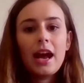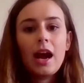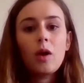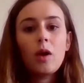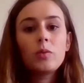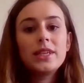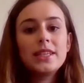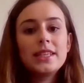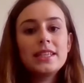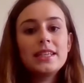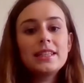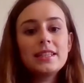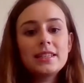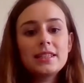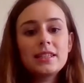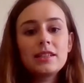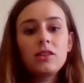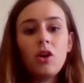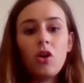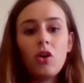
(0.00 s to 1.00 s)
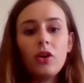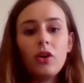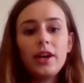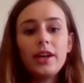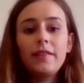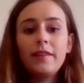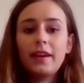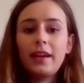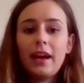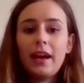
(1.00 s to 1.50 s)
And we see this a lot
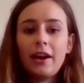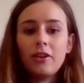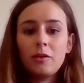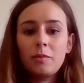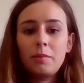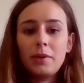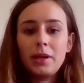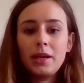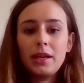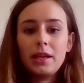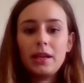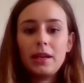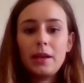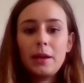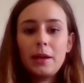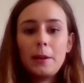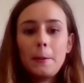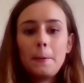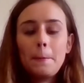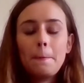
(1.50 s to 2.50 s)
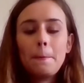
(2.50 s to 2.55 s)
in the Caribbean.